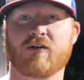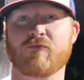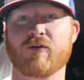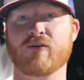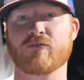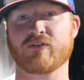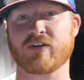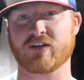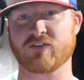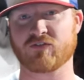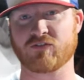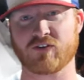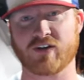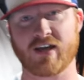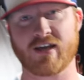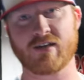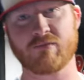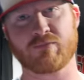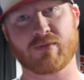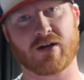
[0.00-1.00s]
I rode
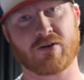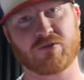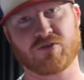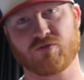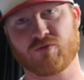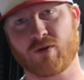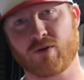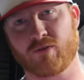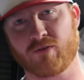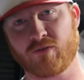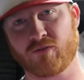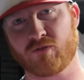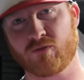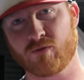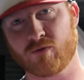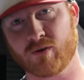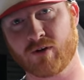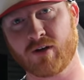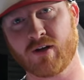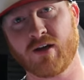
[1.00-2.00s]
yesterday, but I just rode to the
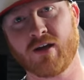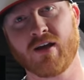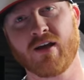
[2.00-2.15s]
store,